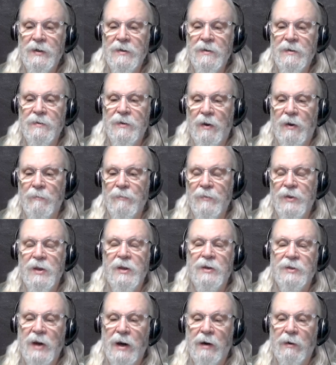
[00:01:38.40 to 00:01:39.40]
the
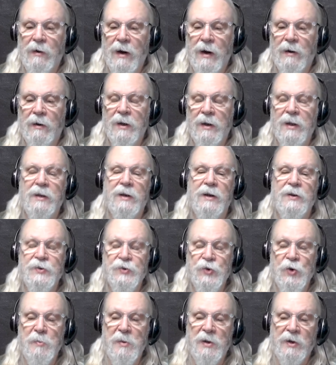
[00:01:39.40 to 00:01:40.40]
entire area, and I
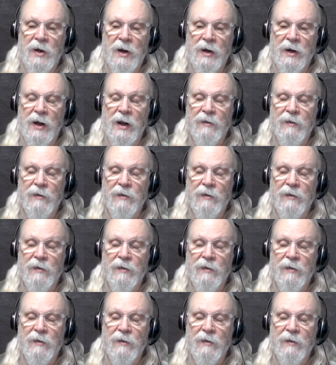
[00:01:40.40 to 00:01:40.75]
zoom in on it.